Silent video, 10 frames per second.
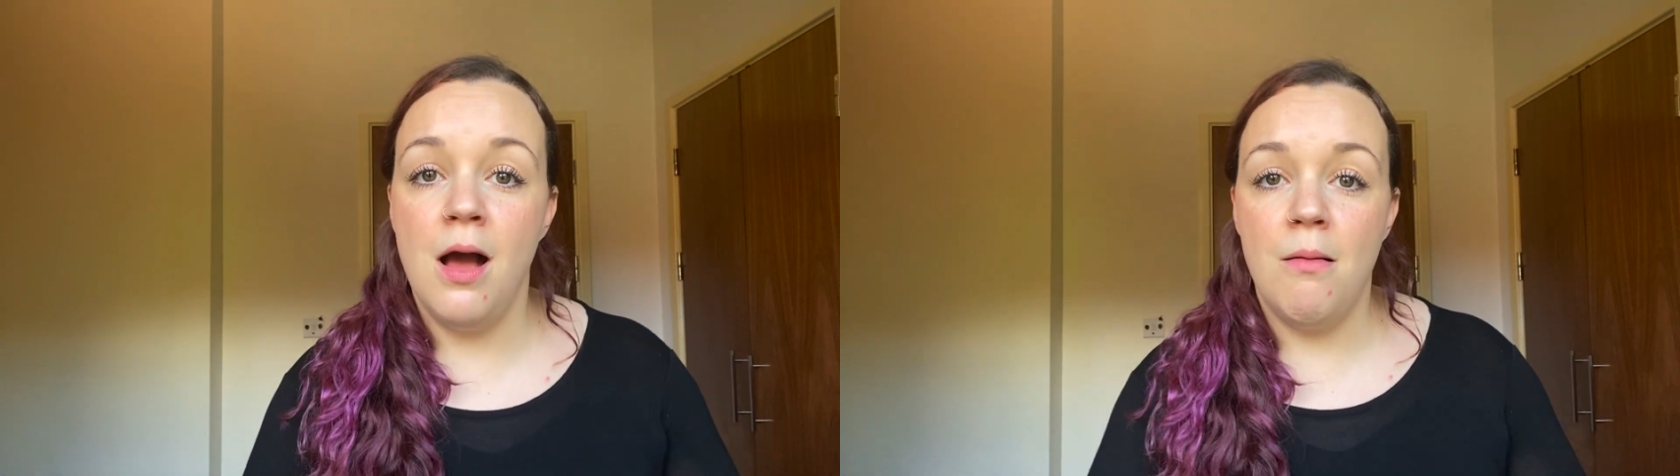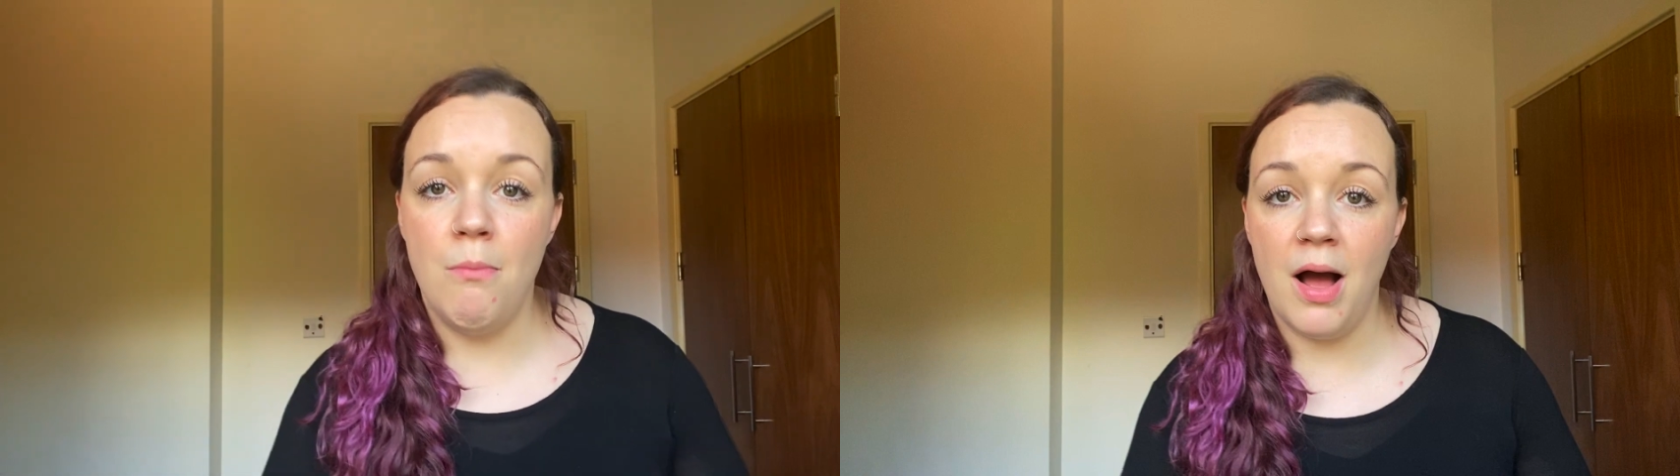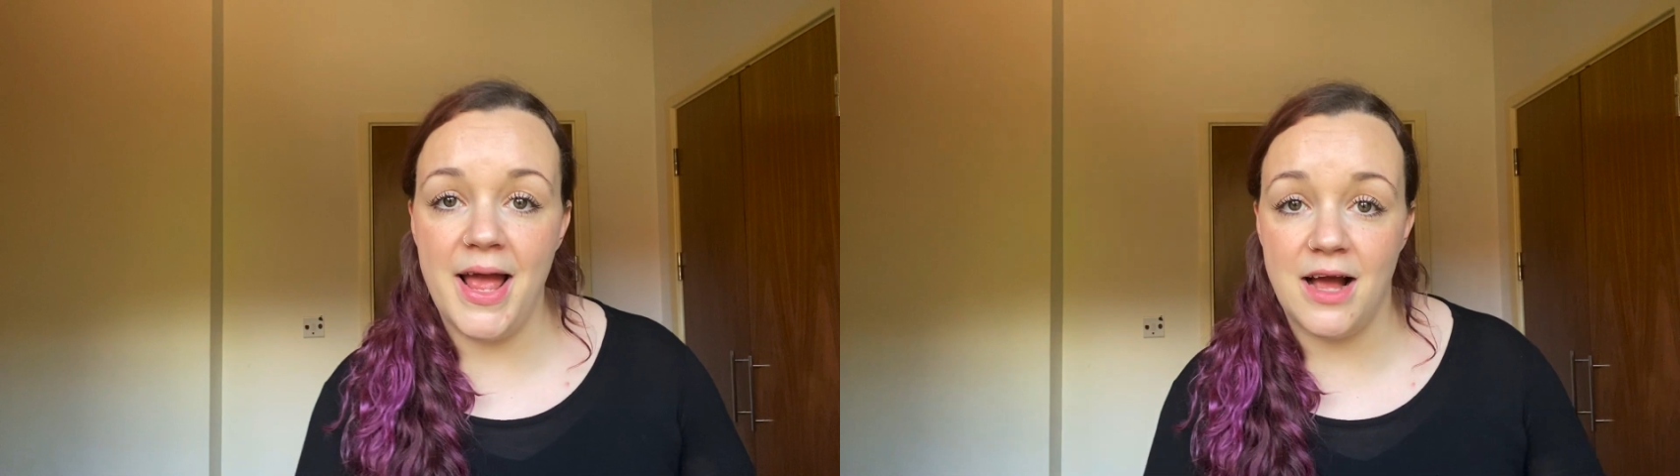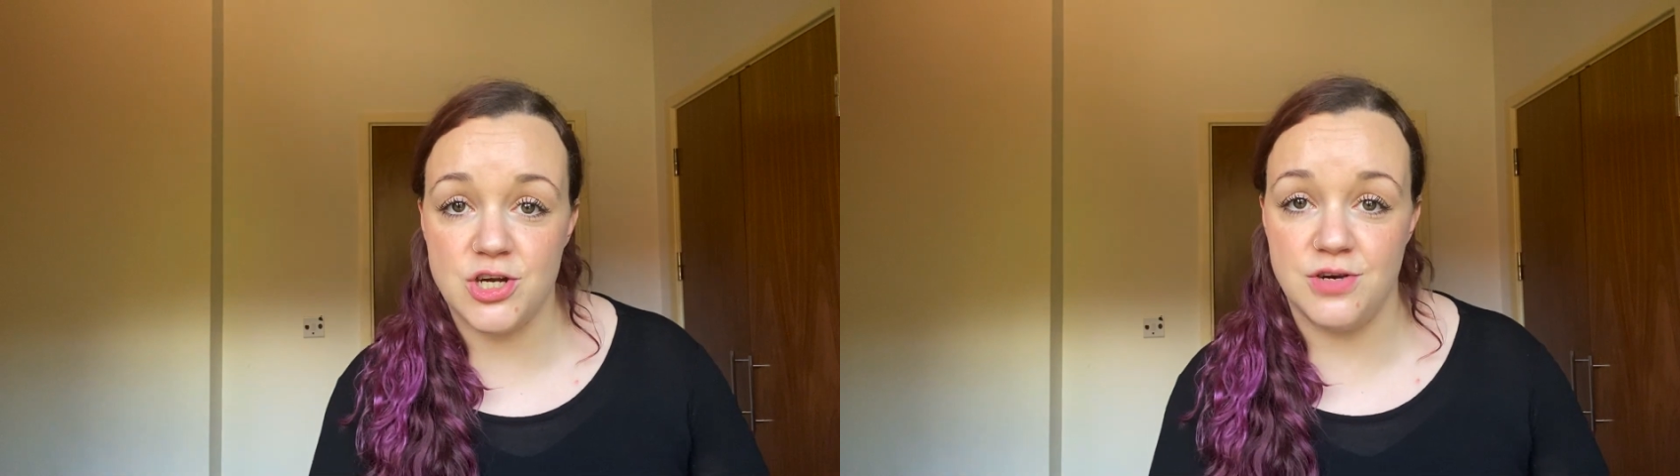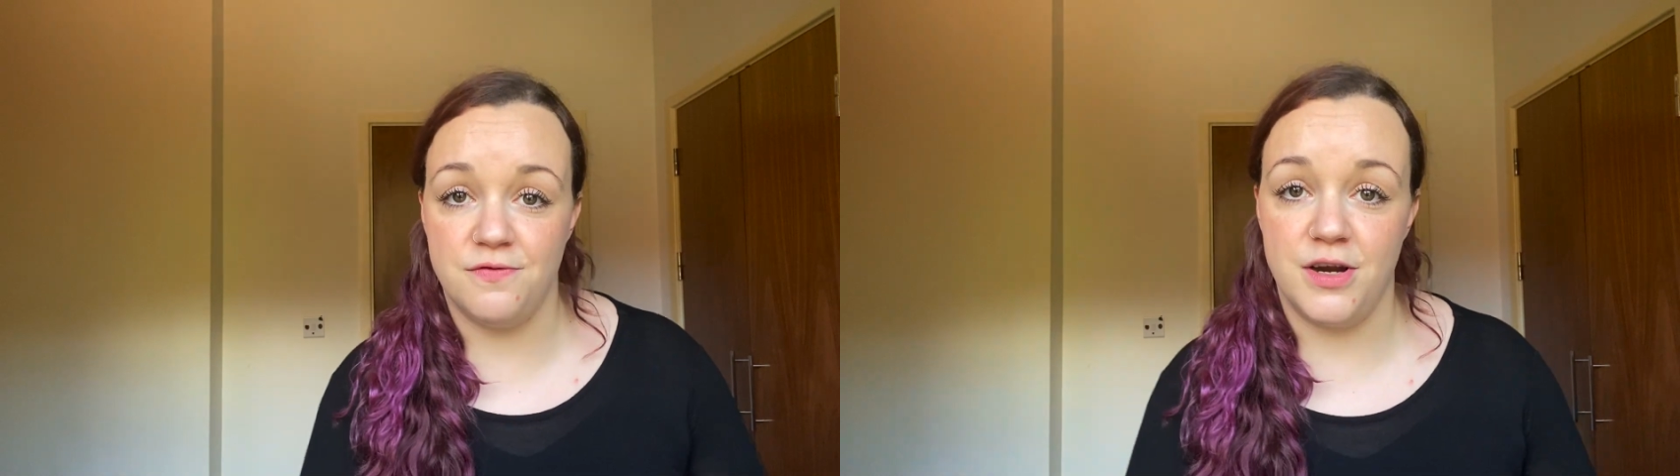My
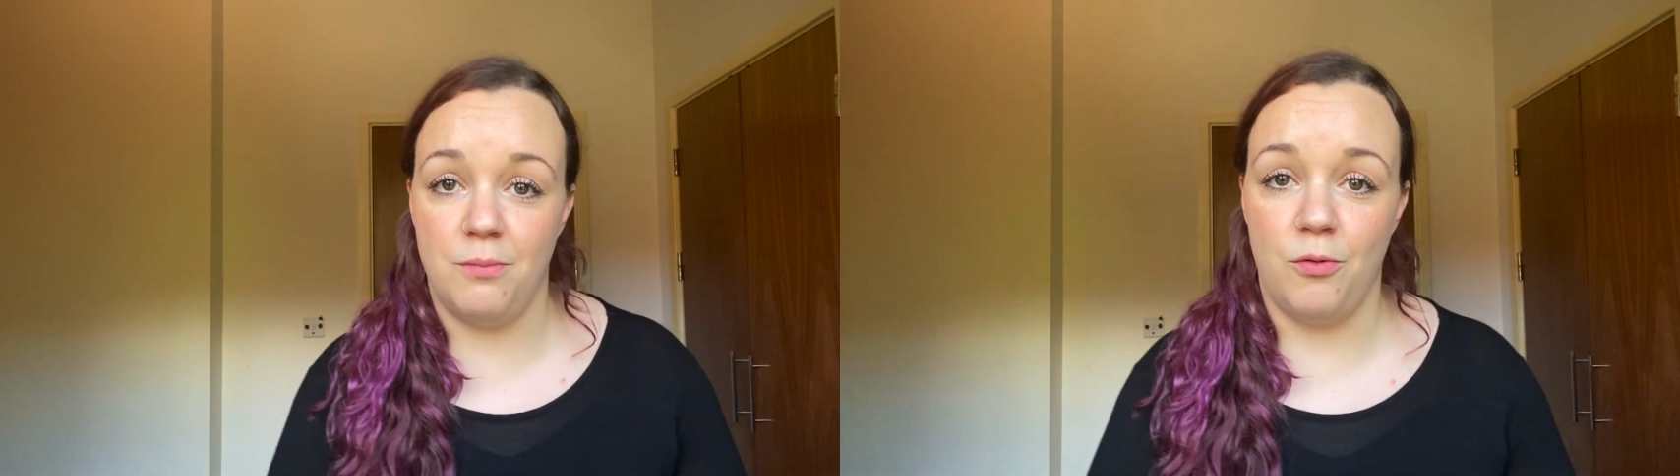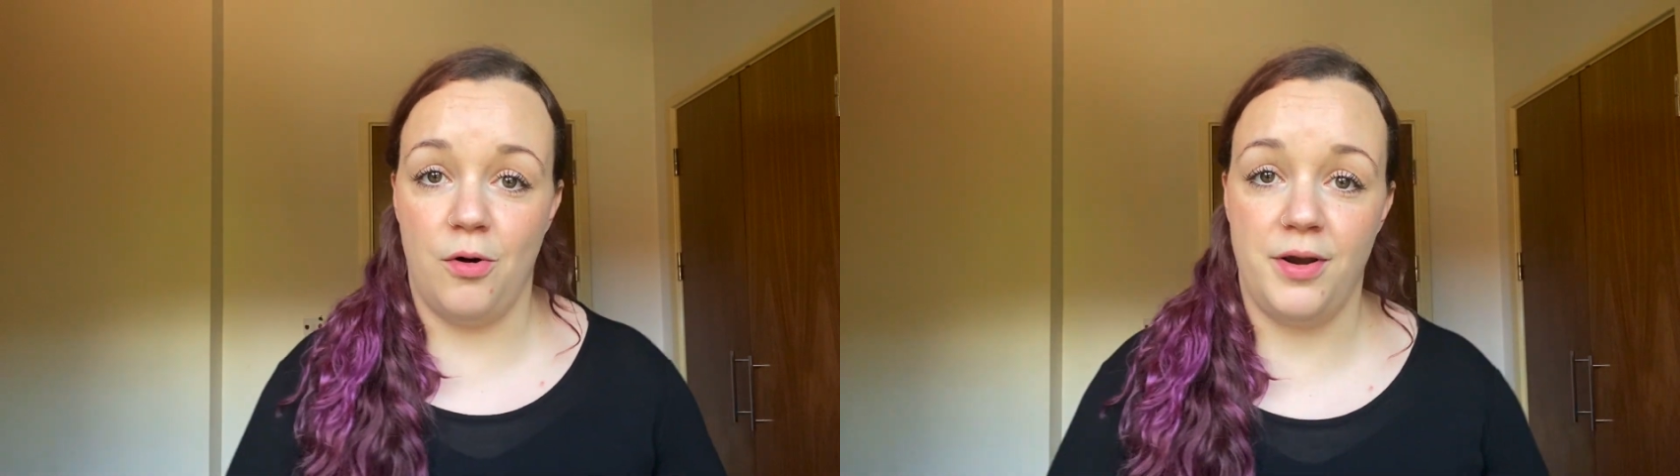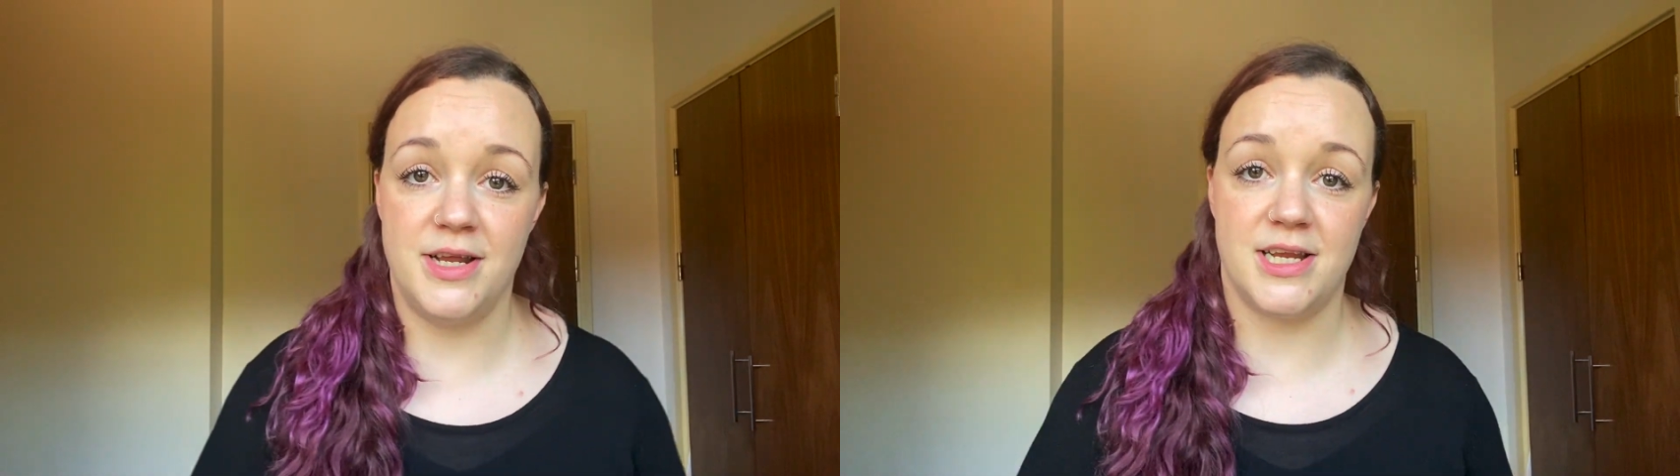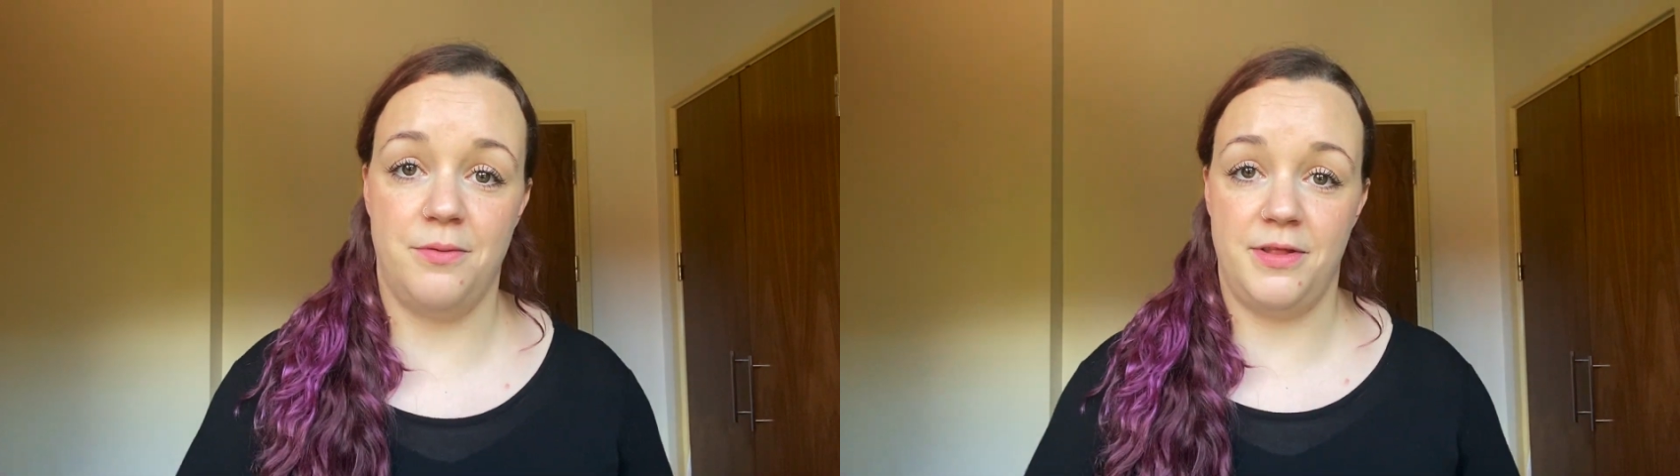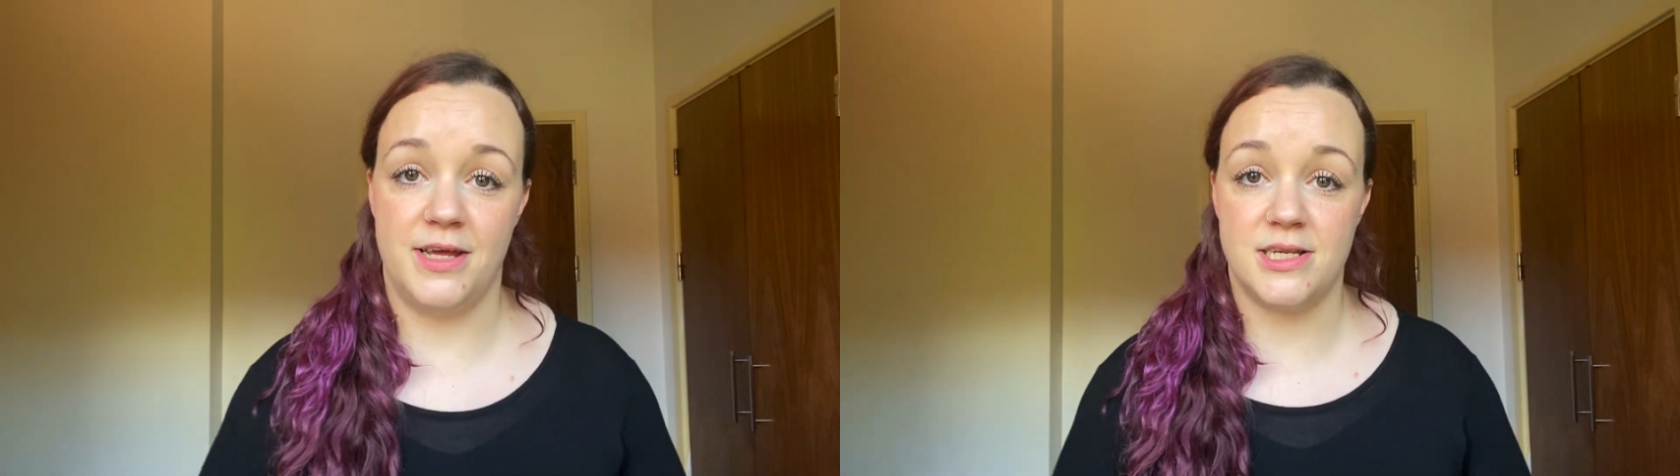action for number 1 is going to
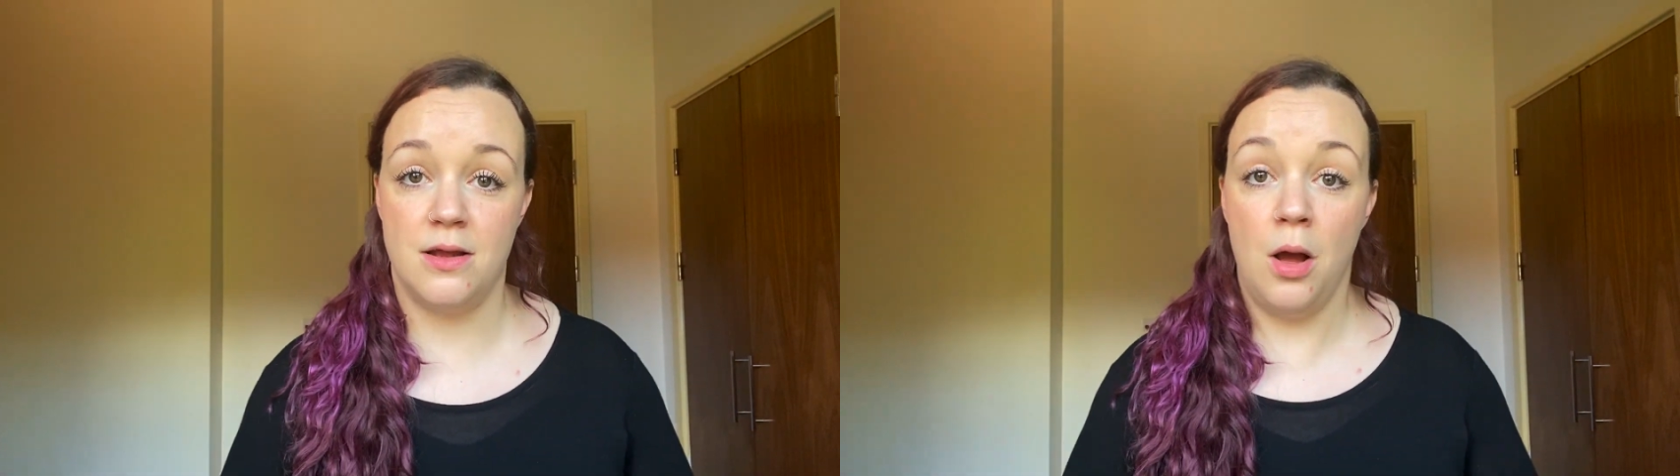be this.